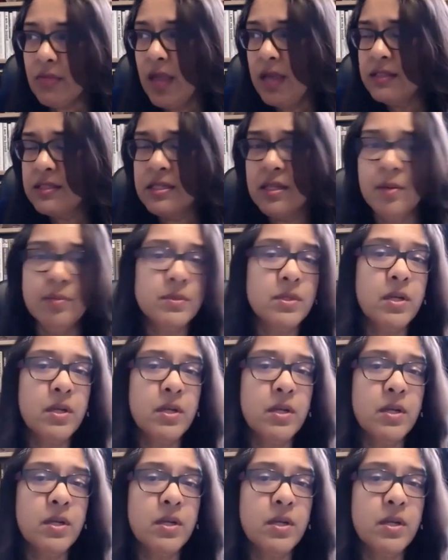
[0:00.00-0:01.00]
And
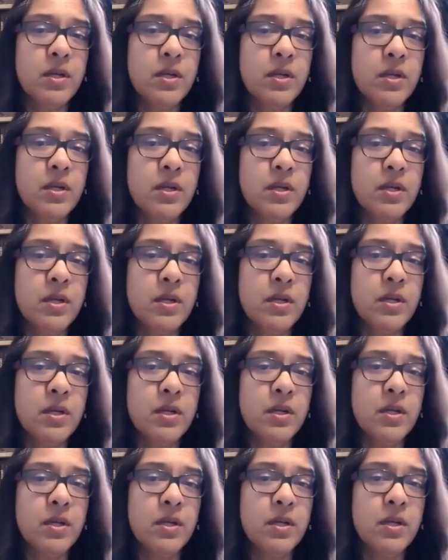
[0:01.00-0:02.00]
sometimes I will spend
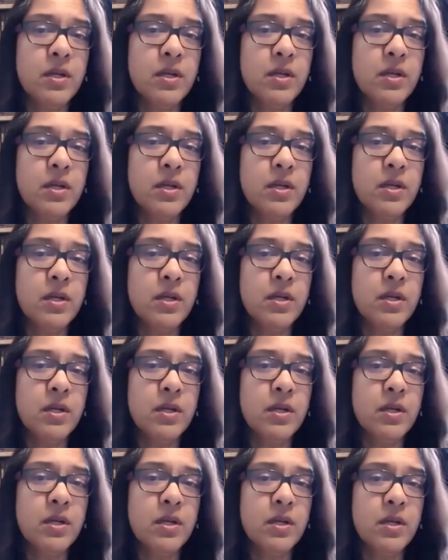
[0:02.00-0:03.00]
that walk
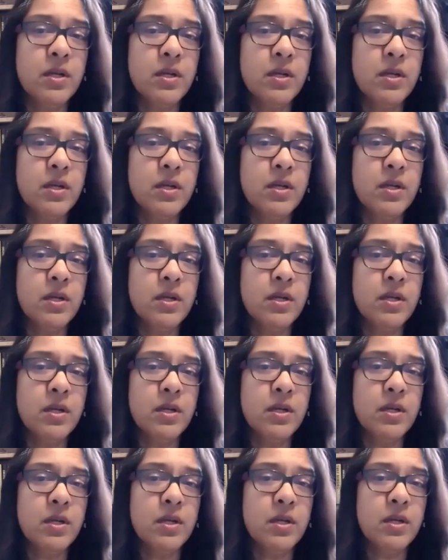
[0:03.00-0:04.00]
maybe catching up with a
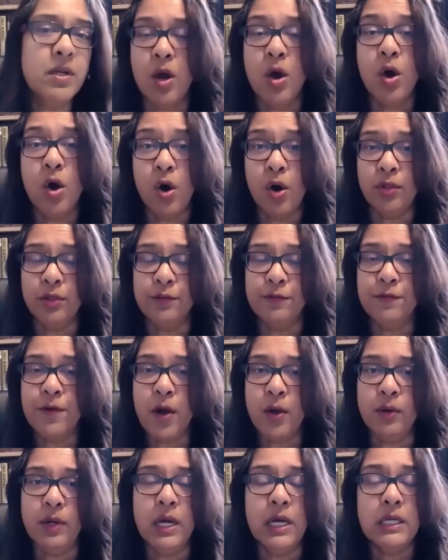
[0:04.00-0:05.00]
friend on the
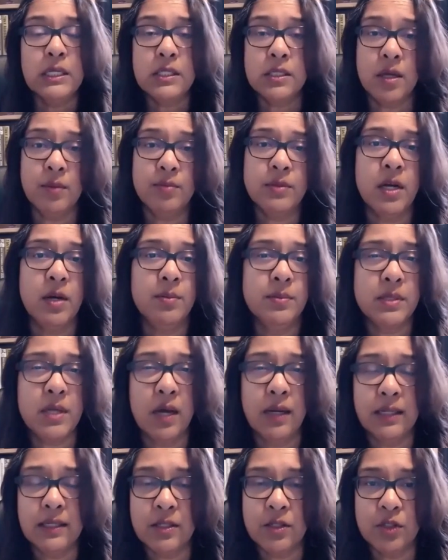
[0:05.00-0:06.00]
phone. Sometimes
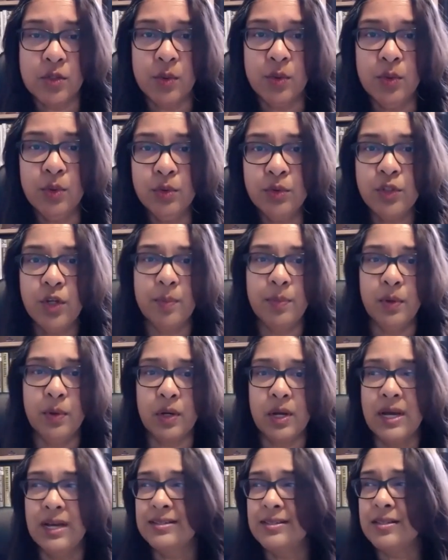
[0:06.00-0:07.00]
I listen to an
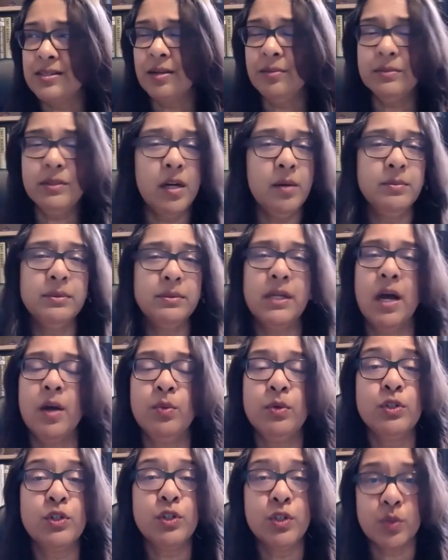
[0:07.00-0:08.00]
audiobook. Sometimes I
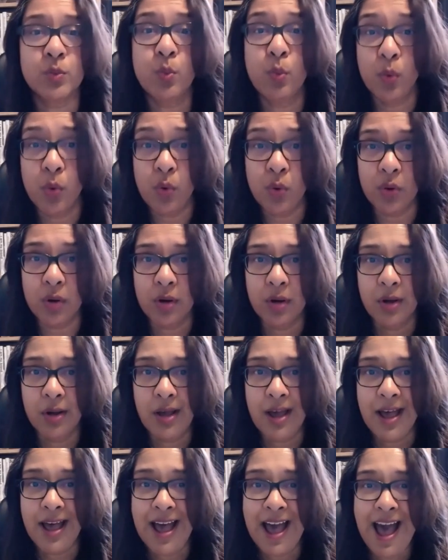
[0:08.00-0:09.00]
will just walk
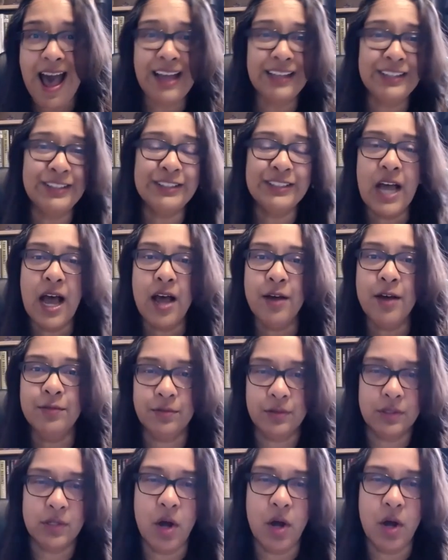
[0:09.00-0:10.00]
and just have
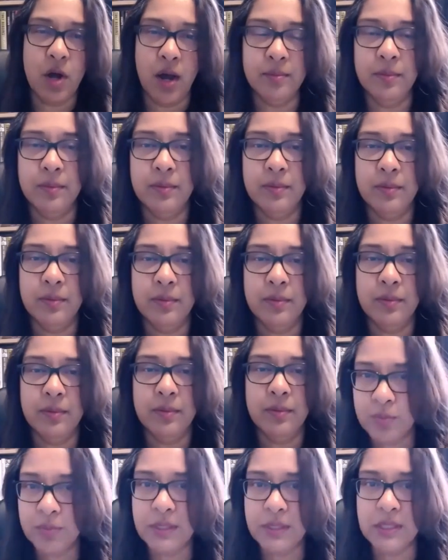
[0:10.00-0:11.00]
time
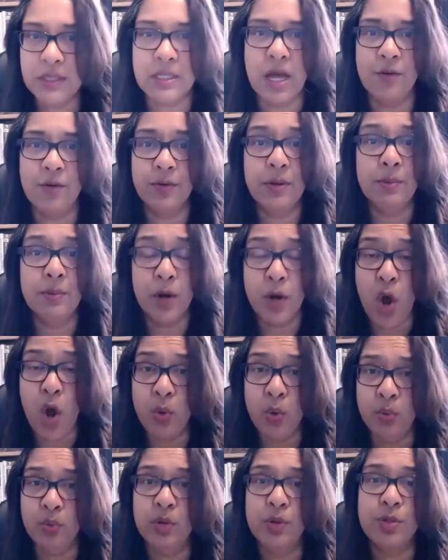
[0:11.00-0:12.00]
to myself in my
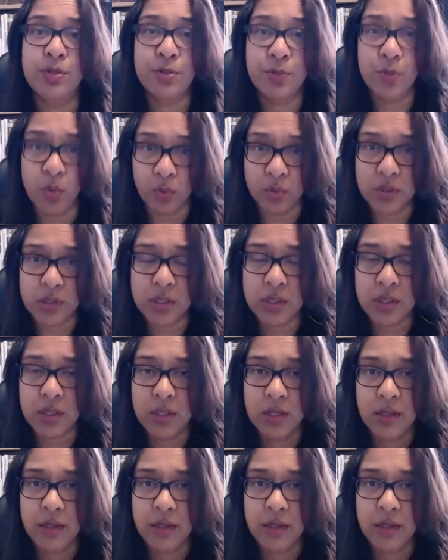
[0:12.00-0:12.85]
own thoughts.